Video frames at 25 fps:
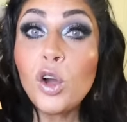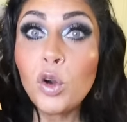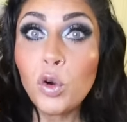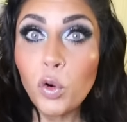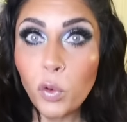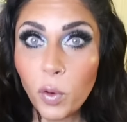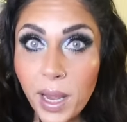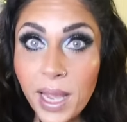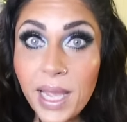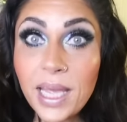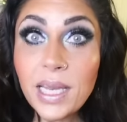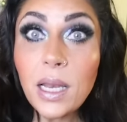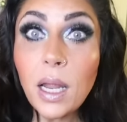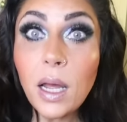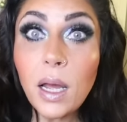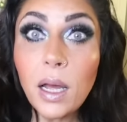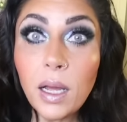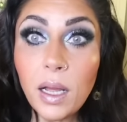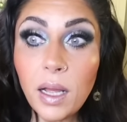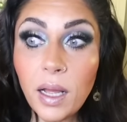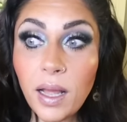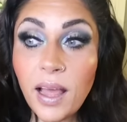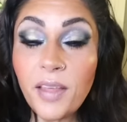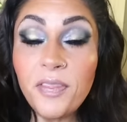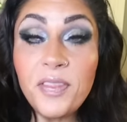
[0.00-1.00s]
Great
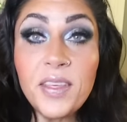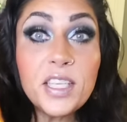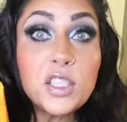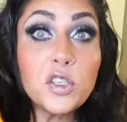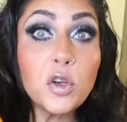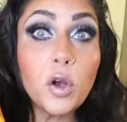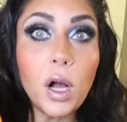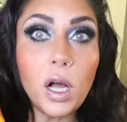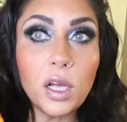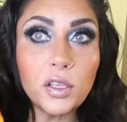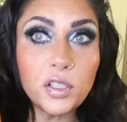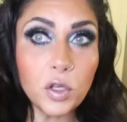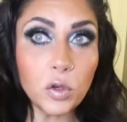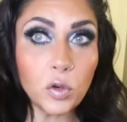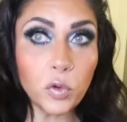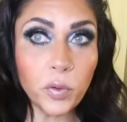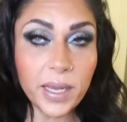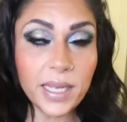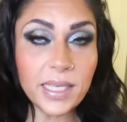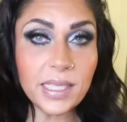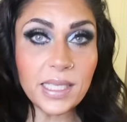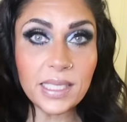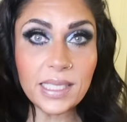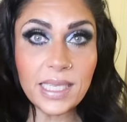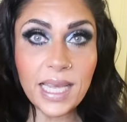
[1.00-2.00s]
and these are also
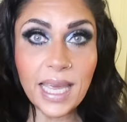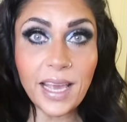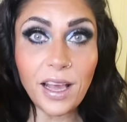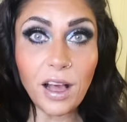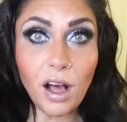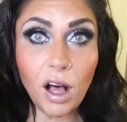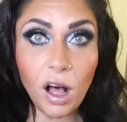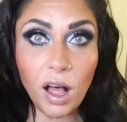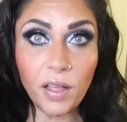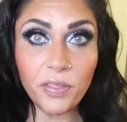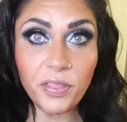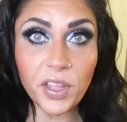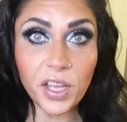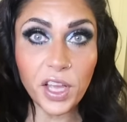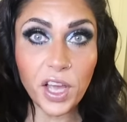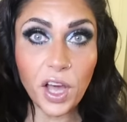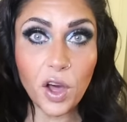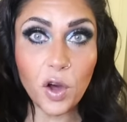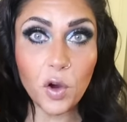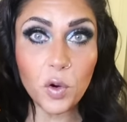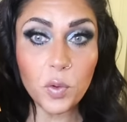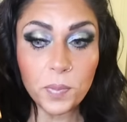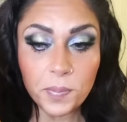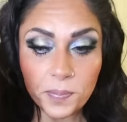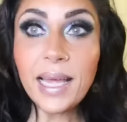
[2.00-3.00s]
great to take on the
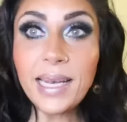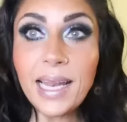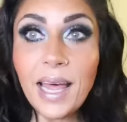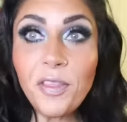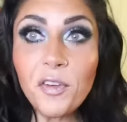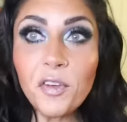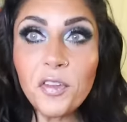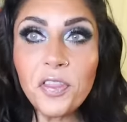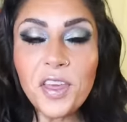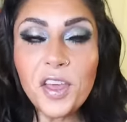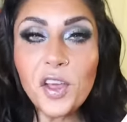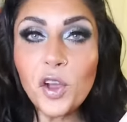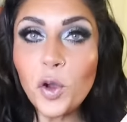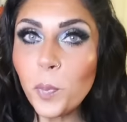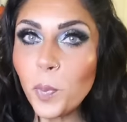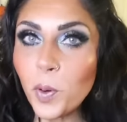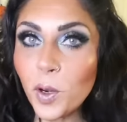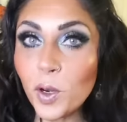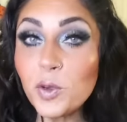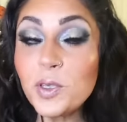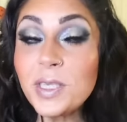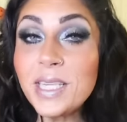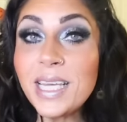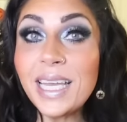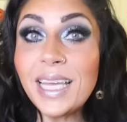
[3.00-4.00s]
go. Another thing are
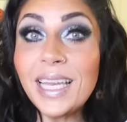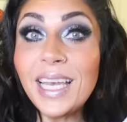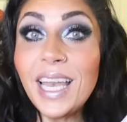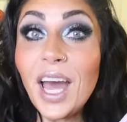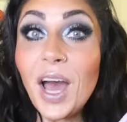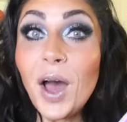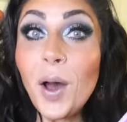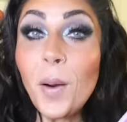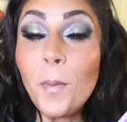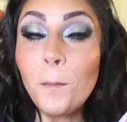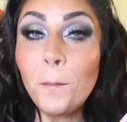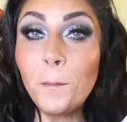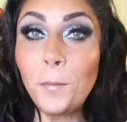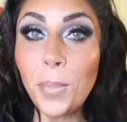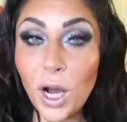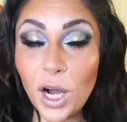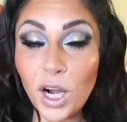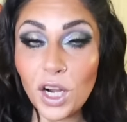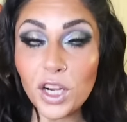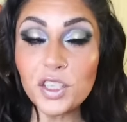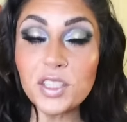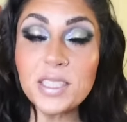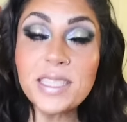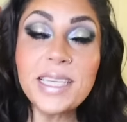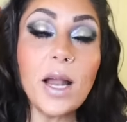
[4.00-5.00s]
protein
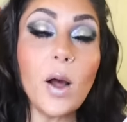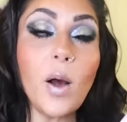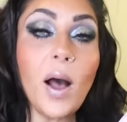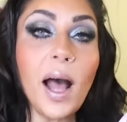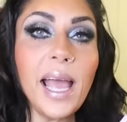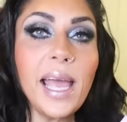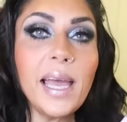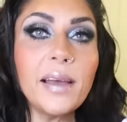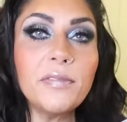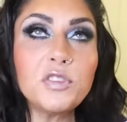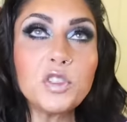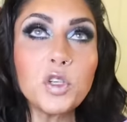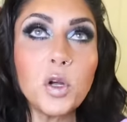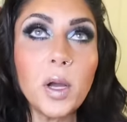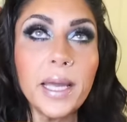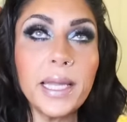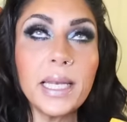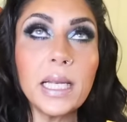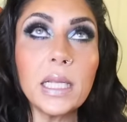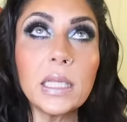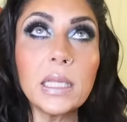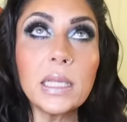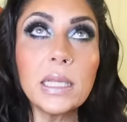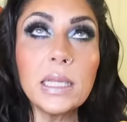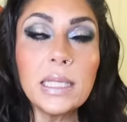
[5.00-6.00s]
bars. Now I have
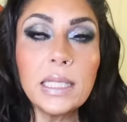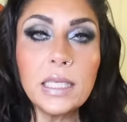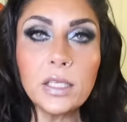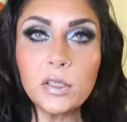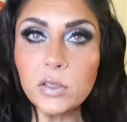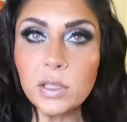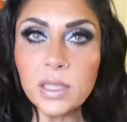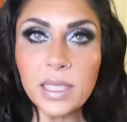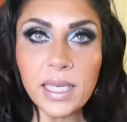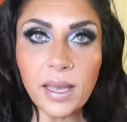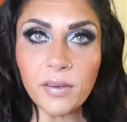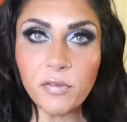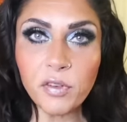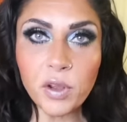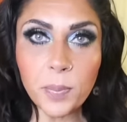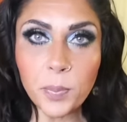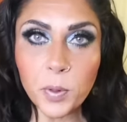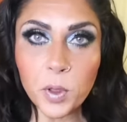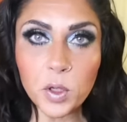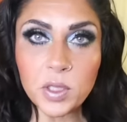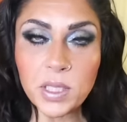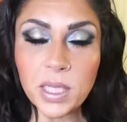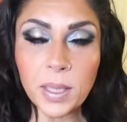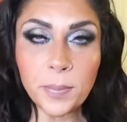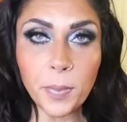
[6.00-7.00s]
tried literally every
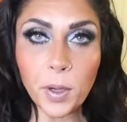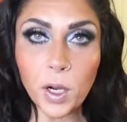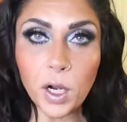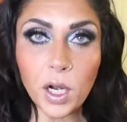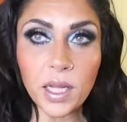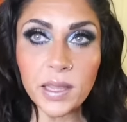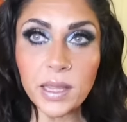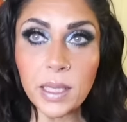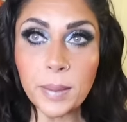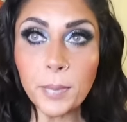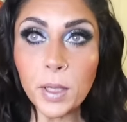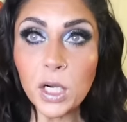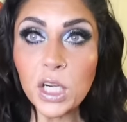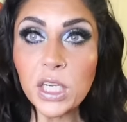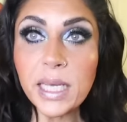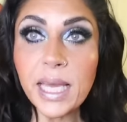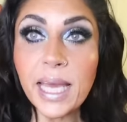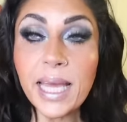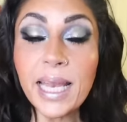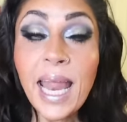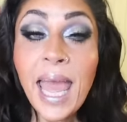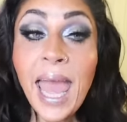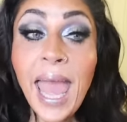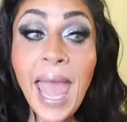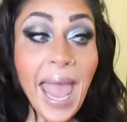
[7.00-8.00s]
protein bar on the
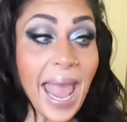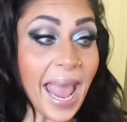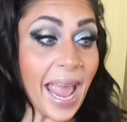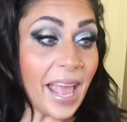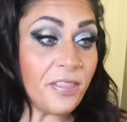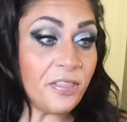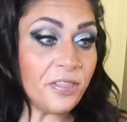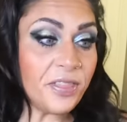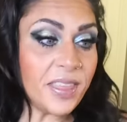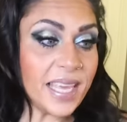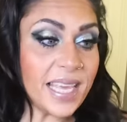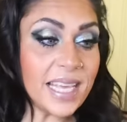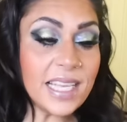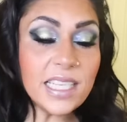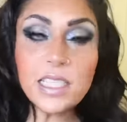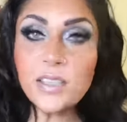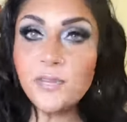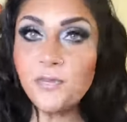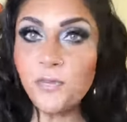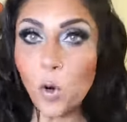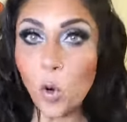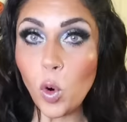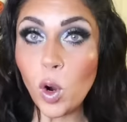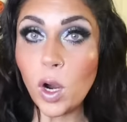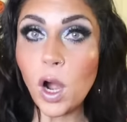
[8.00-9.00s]
market and these
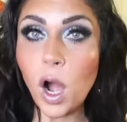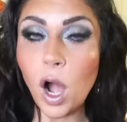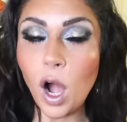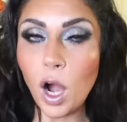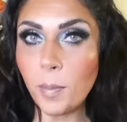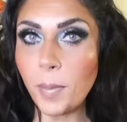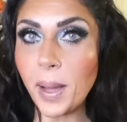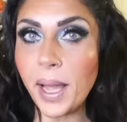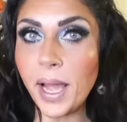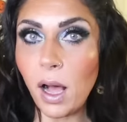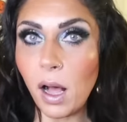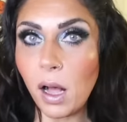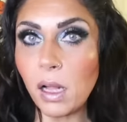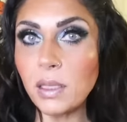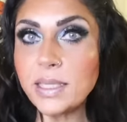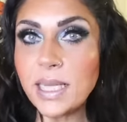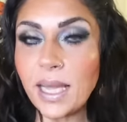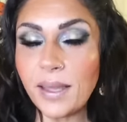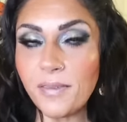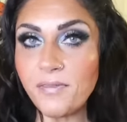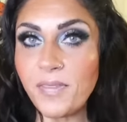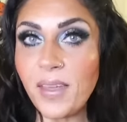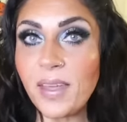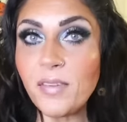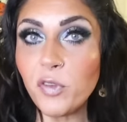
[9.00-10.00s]
four are my
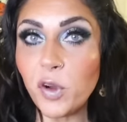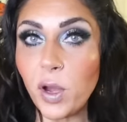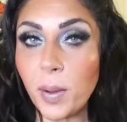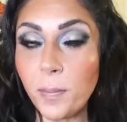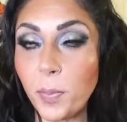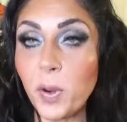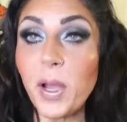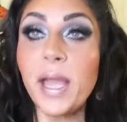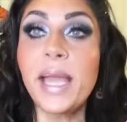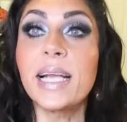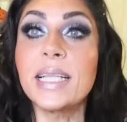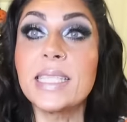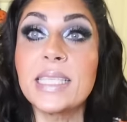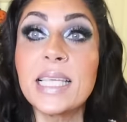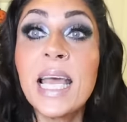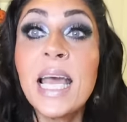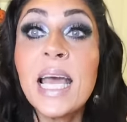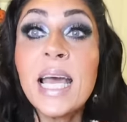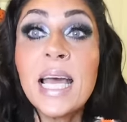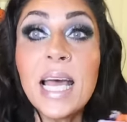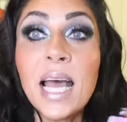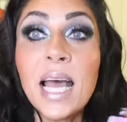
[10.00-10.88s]
all-time favorite brands.